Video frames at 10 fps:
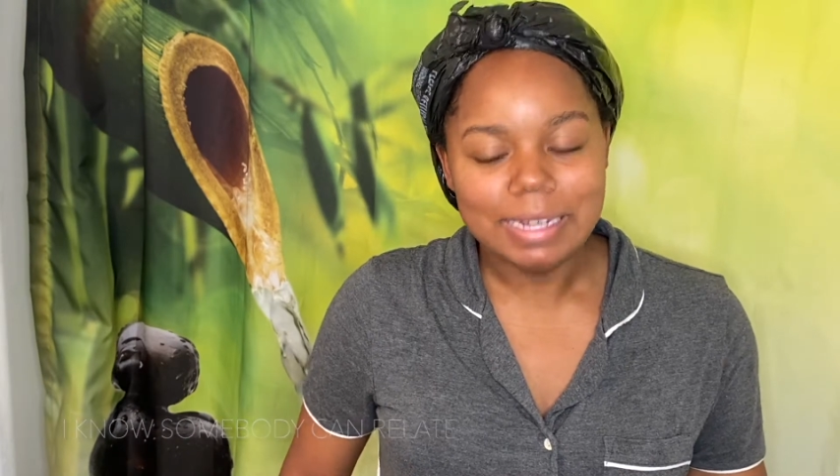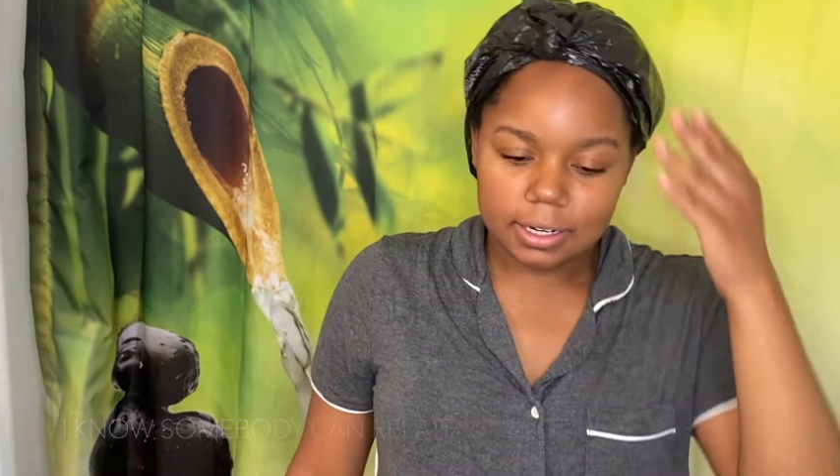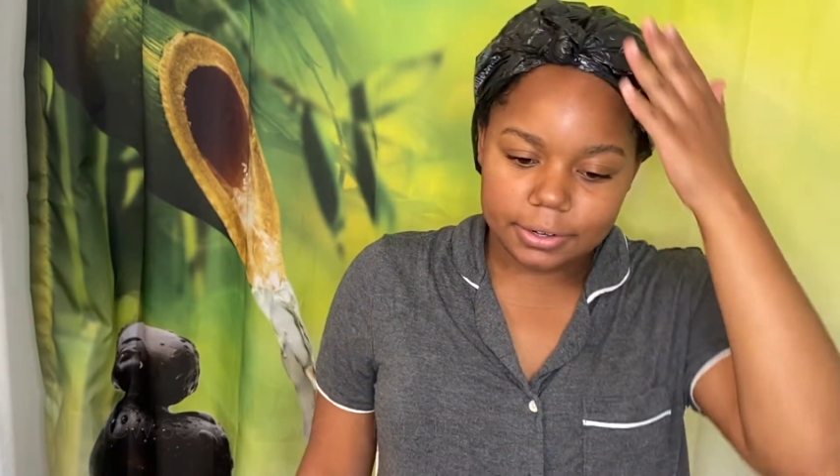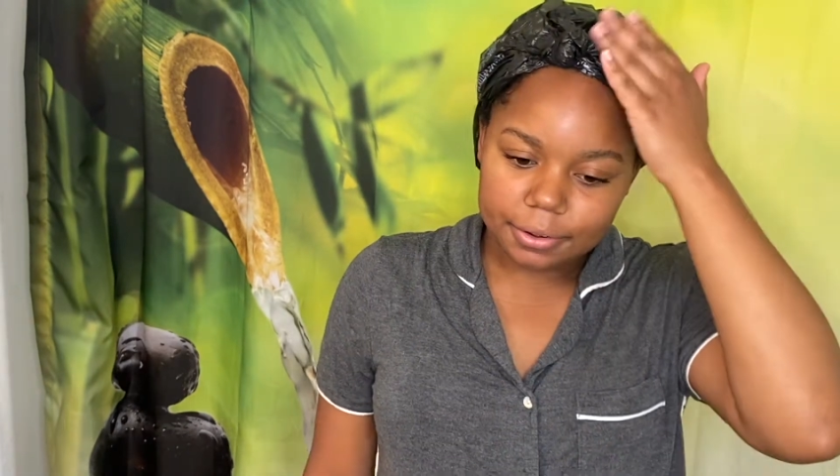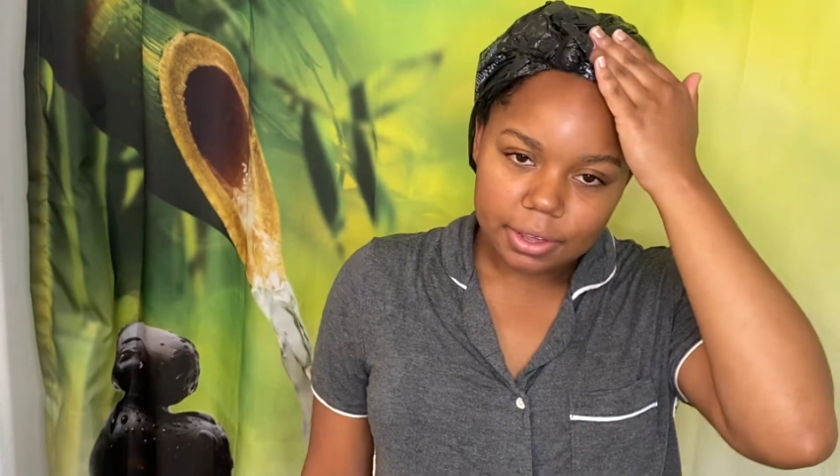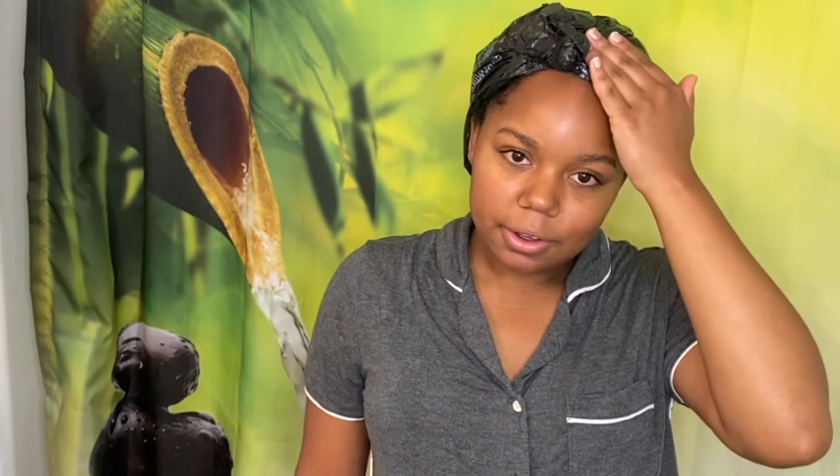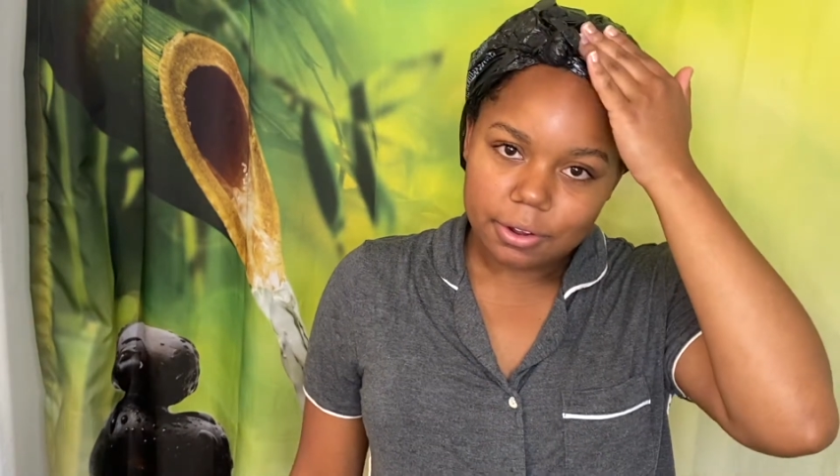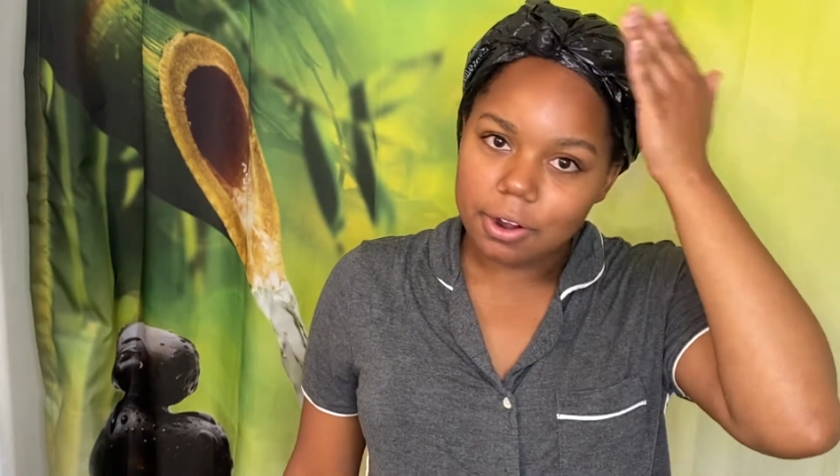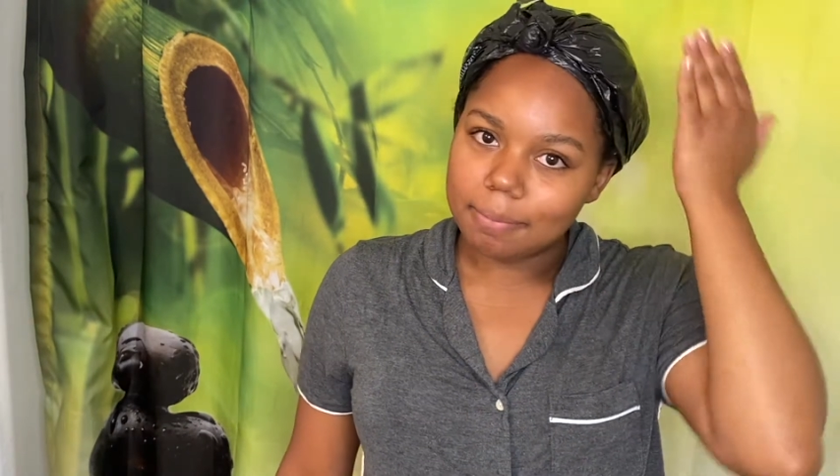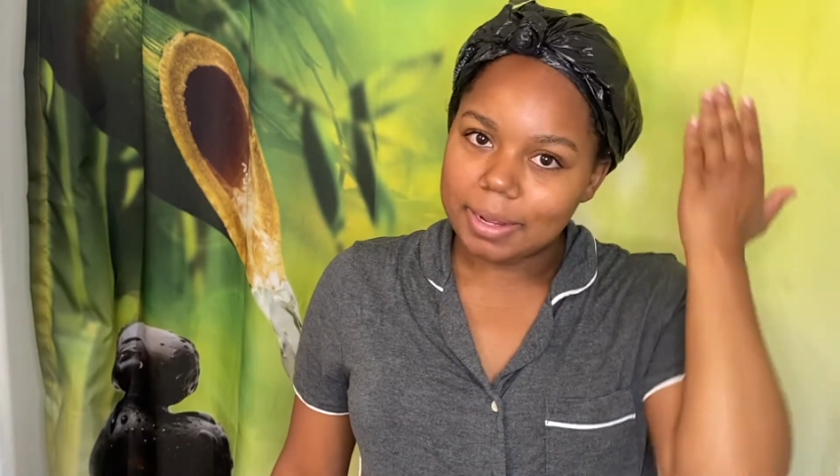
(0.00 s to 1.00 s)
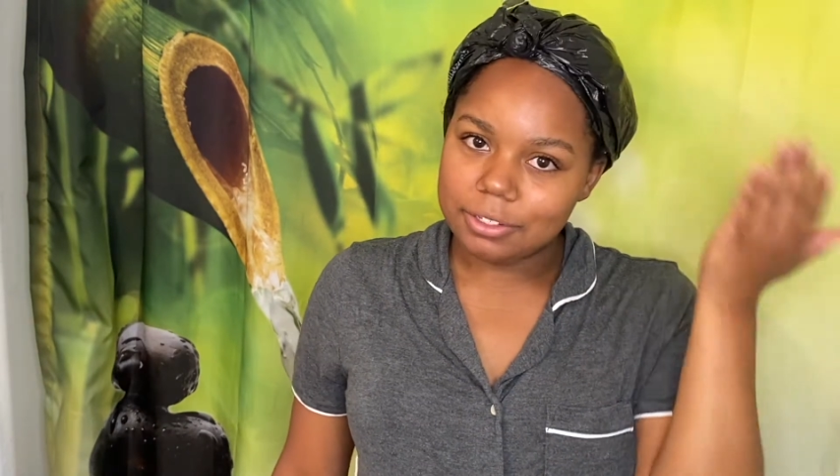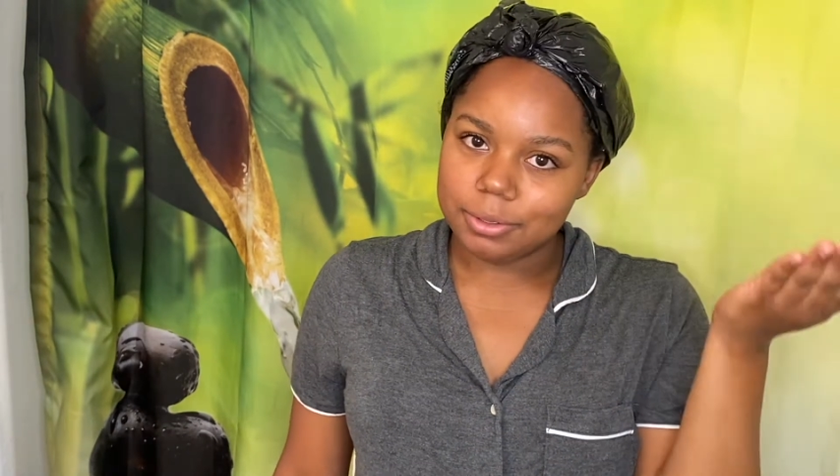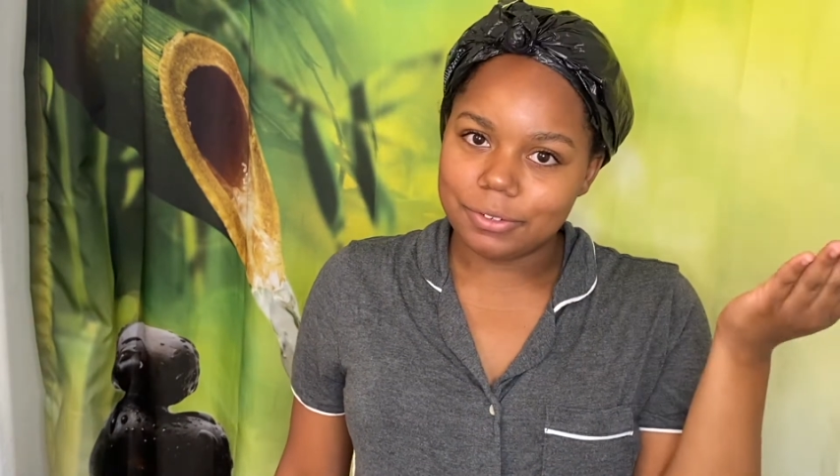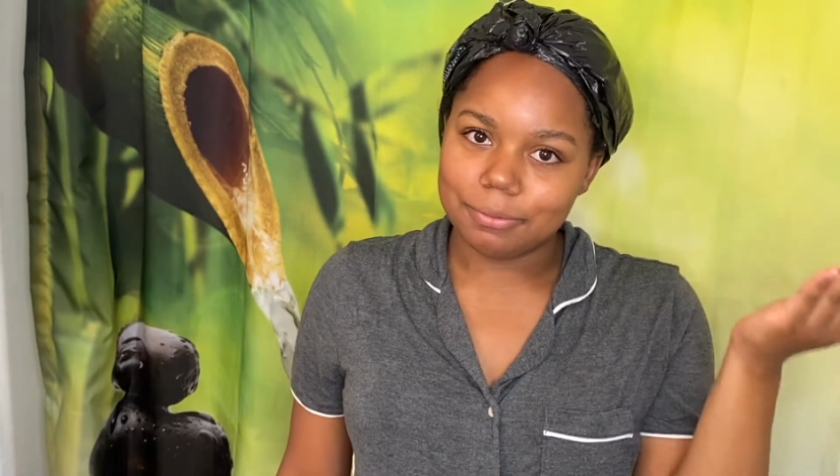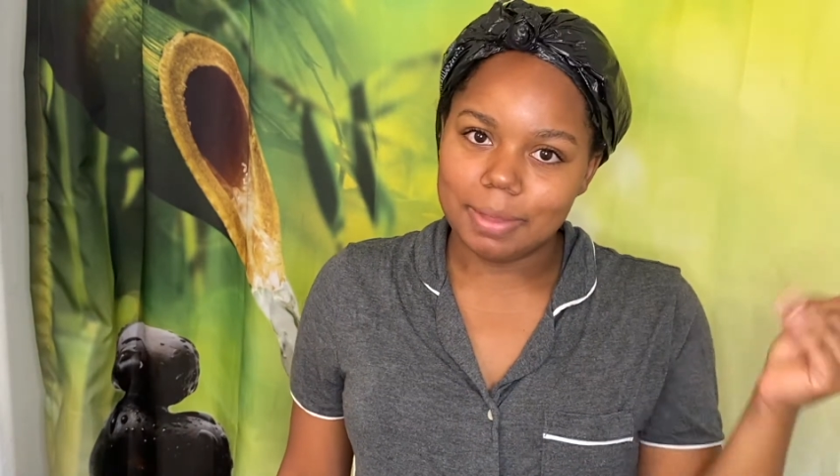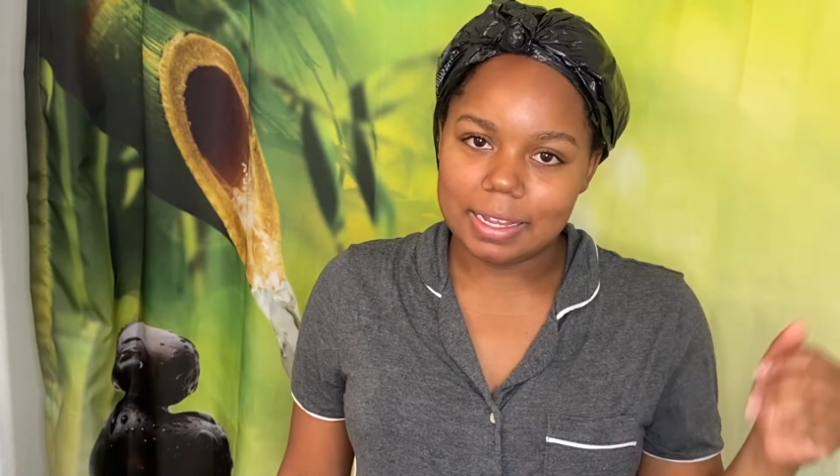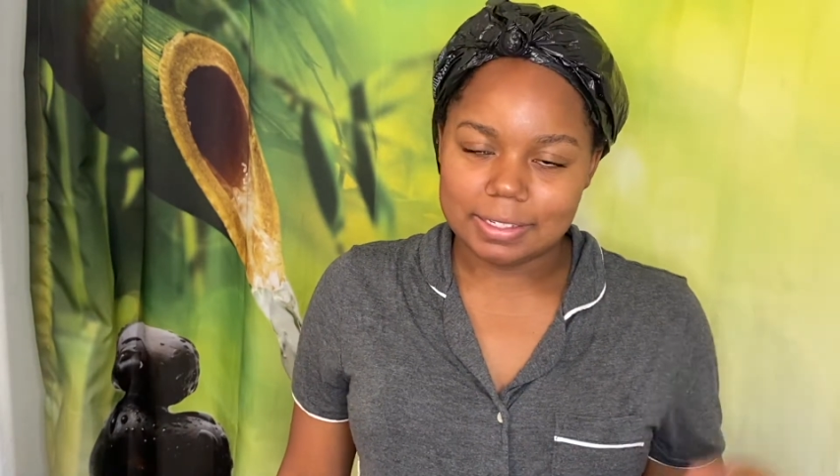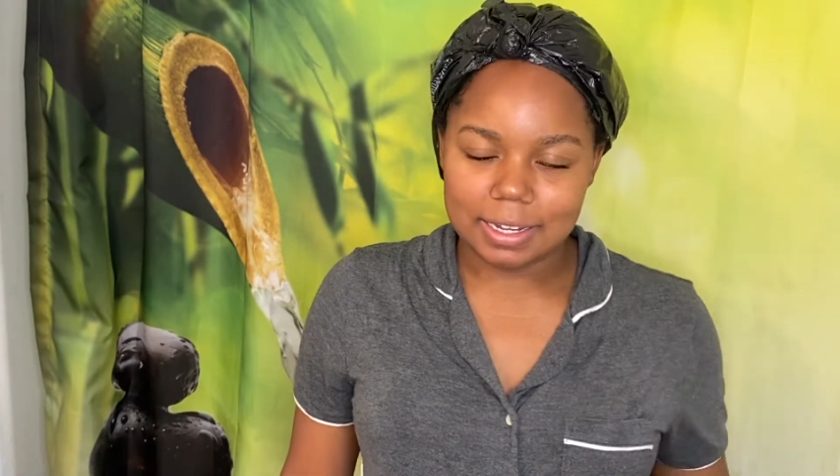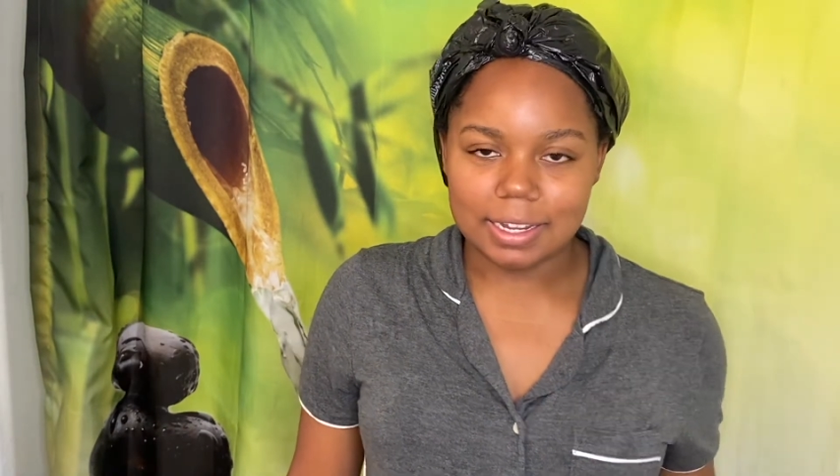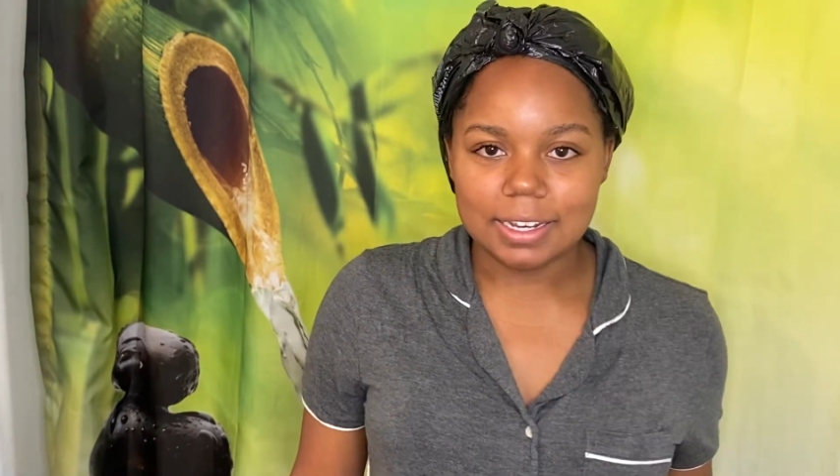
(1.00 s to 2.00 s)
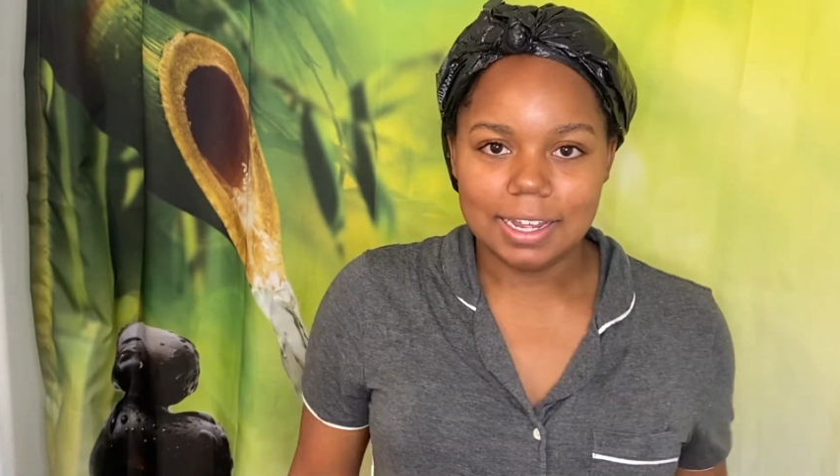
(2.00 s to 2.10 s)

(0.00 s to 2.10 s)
Under here are my twists from last night.